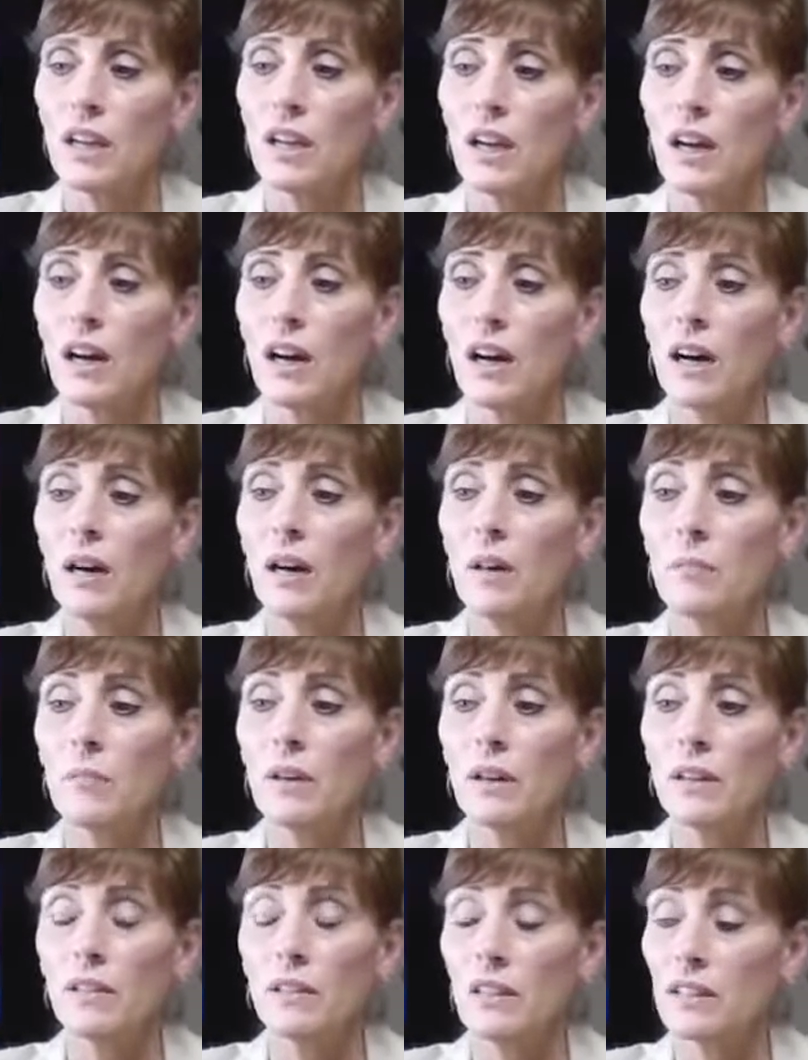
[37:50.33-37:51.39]
Um,
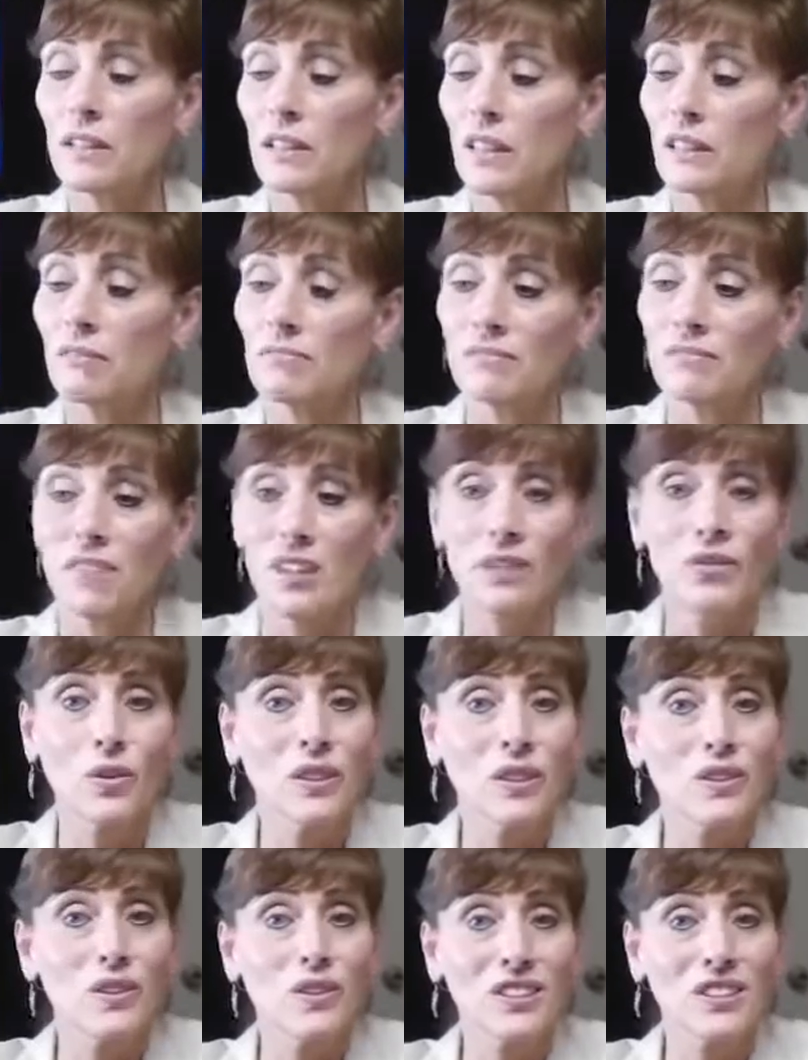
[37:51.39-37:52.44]
uh, again,
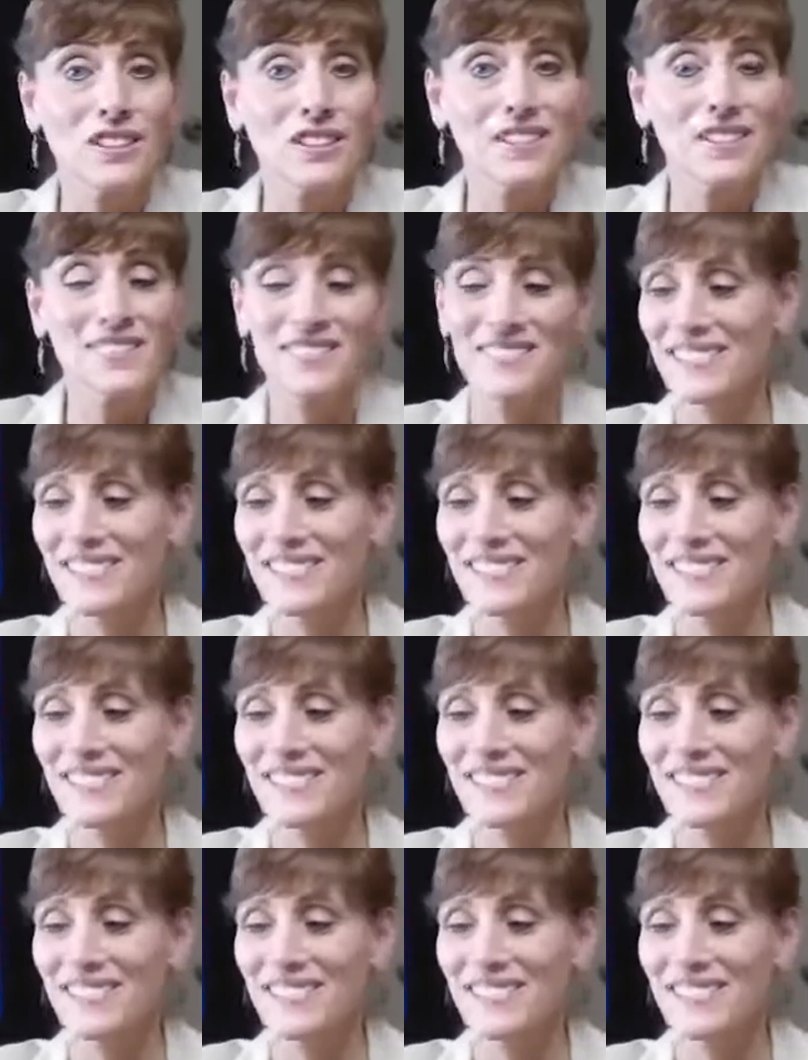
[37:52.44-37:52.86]
avoid sugar.